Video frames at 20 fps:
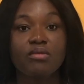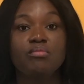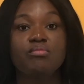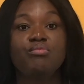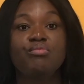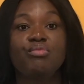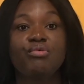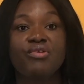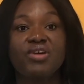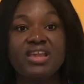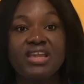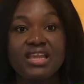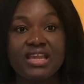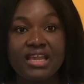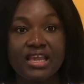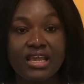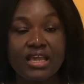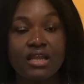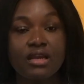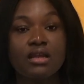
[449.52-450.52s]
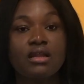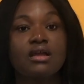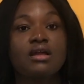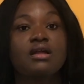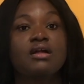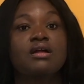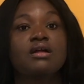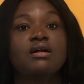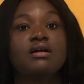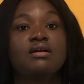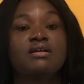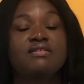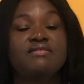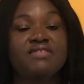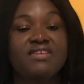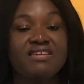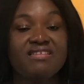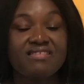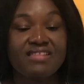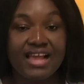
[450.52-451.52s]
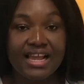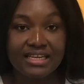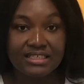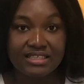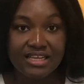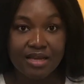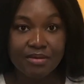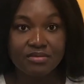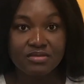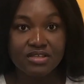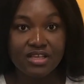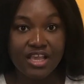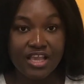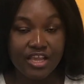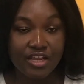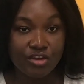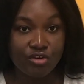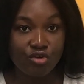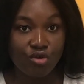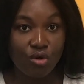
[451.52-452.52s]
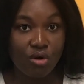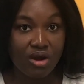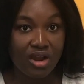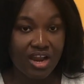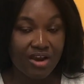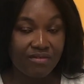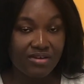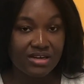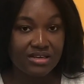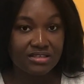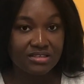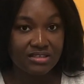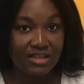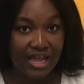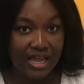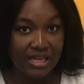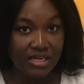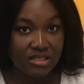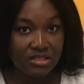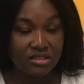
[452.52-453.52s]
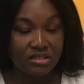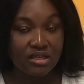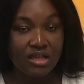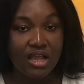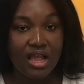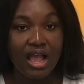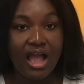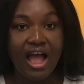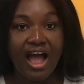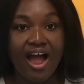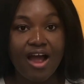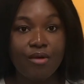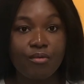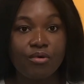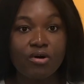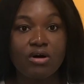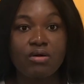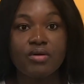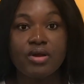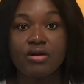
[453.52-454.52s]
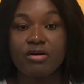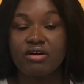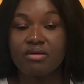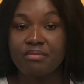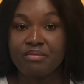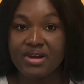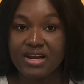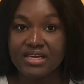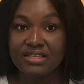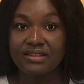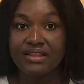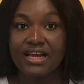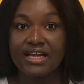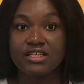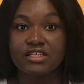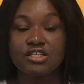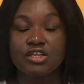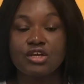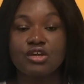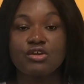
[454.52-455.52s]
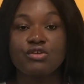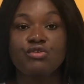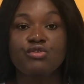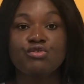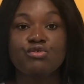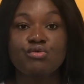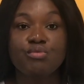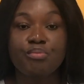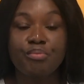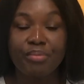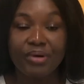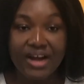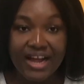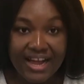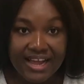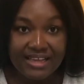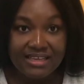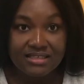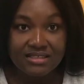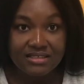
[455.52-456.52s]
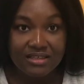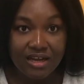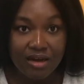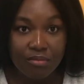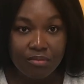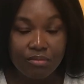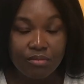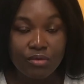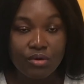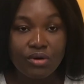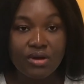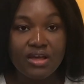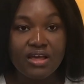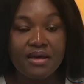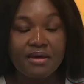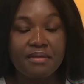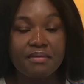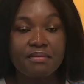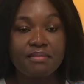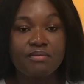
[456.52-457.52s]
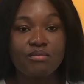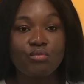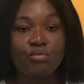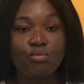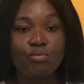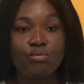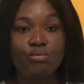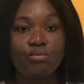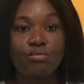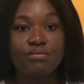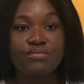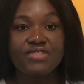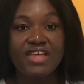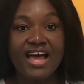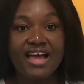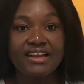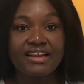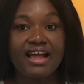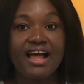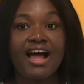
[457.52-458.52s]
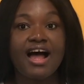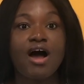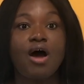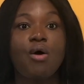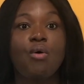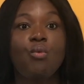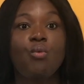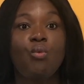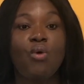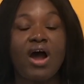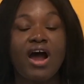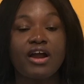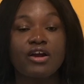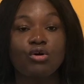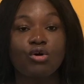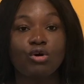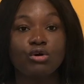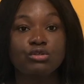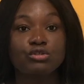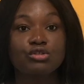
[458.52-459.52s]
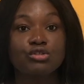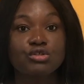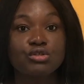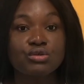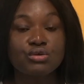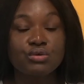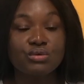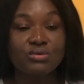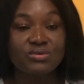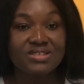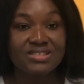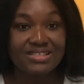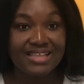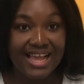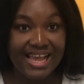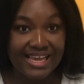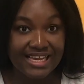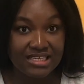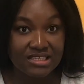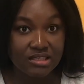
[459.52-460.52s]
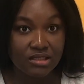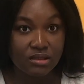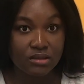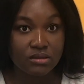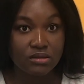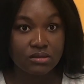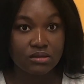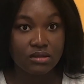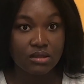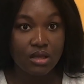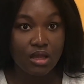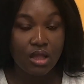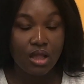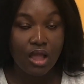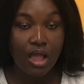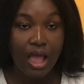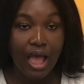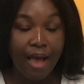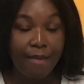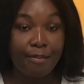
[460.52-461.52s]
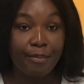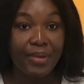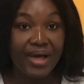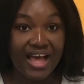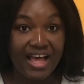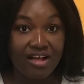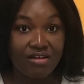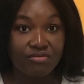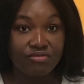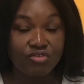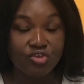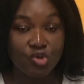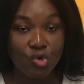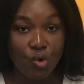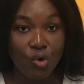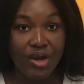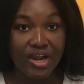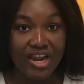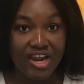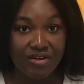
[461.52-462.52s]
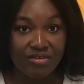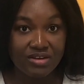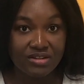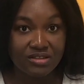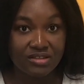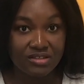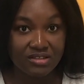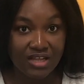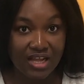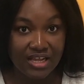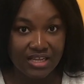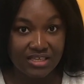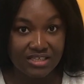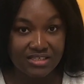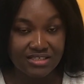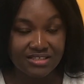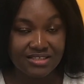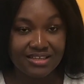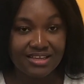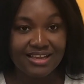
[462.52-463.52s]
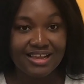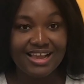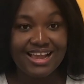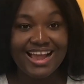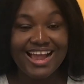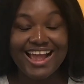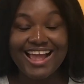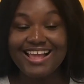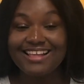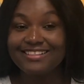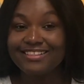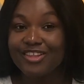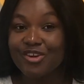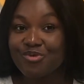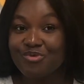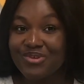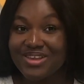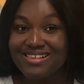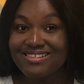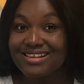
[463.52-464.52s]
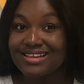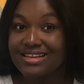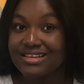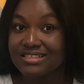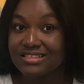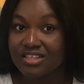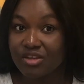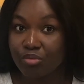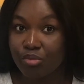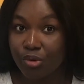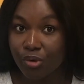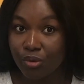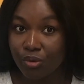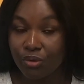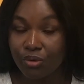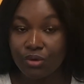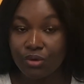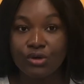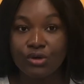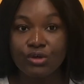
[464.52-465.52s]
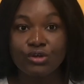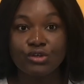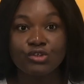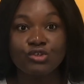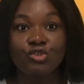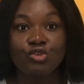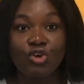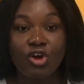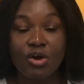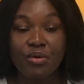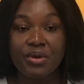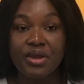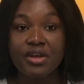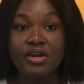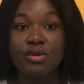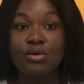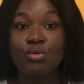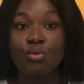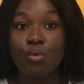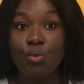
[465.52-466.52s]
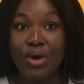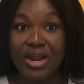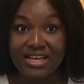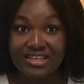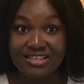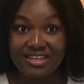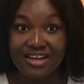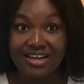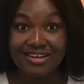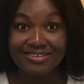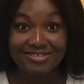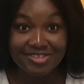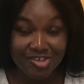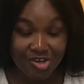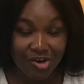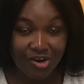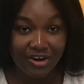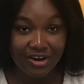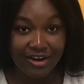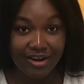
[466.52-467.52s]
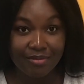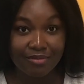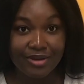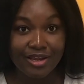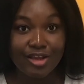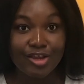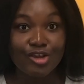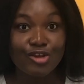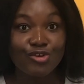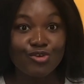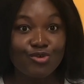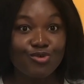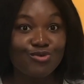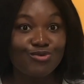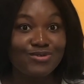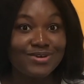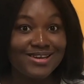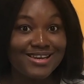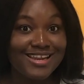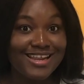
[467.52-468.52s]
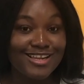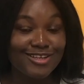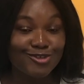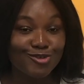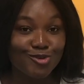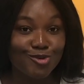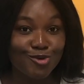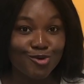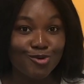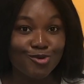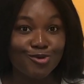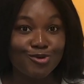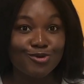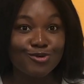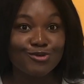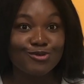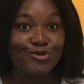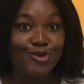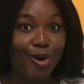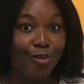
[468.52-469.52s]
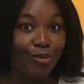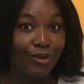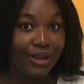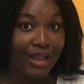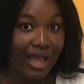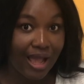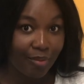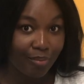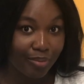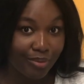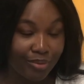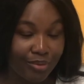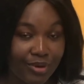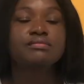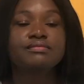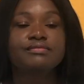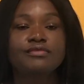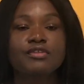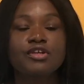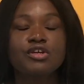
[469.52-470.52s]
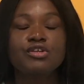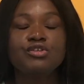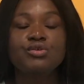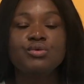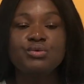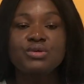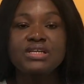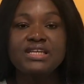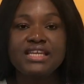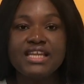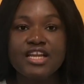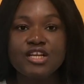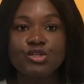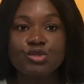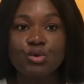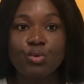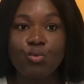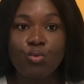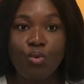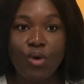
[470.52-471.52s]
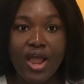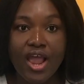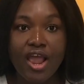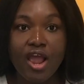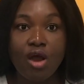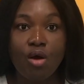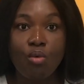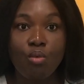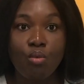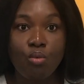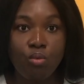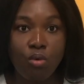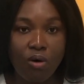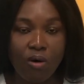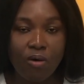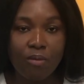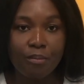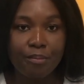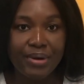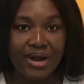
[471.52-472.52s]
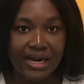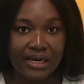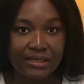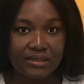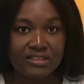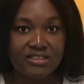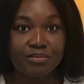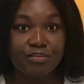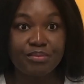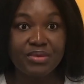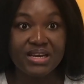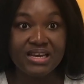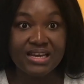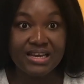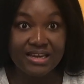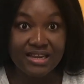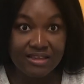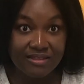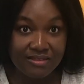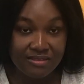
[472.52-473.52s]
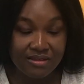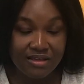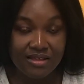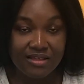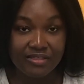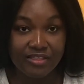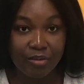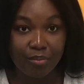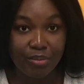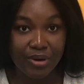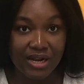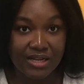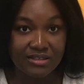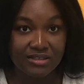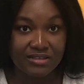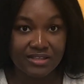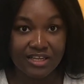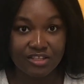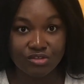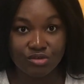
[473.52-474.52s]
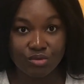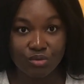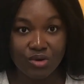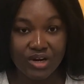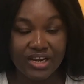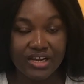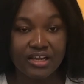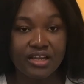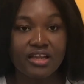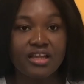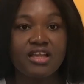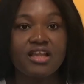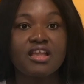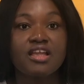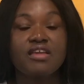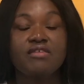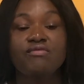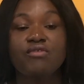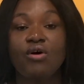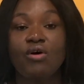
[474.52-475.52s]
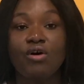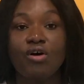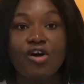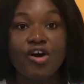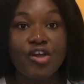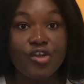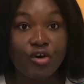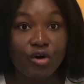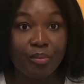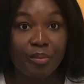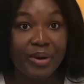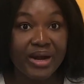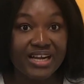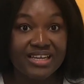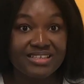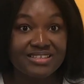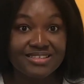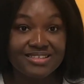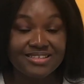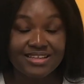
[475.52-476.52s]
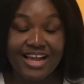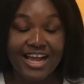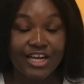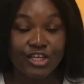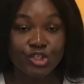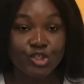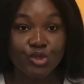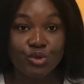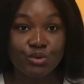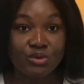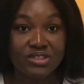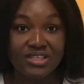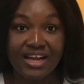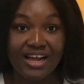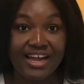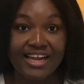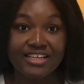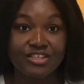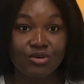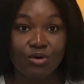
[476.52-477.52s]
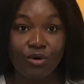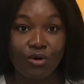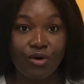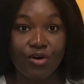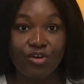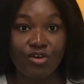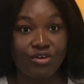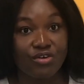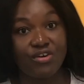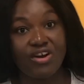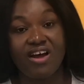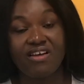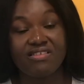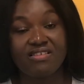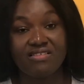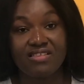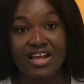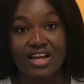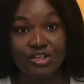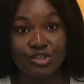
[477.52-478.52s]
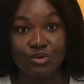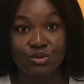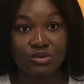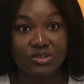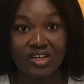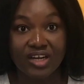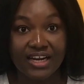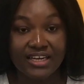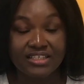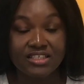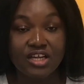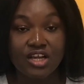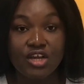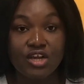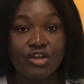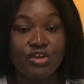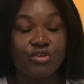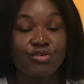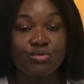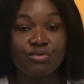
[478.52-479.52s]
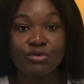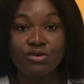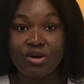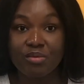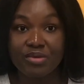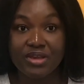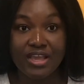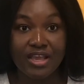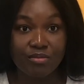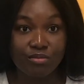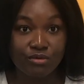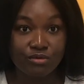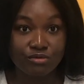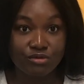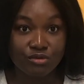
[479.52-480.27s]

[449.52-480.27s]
bringing these items in your current size, I will recommend that you buy some that are 1 or 2 sizes above your current size. And the reason is simple. During winter time, you need to double up. You will need to wear warm pants beneath the pants that you wear. If all your pants are too tight or your trousers are too tight, you will not be able to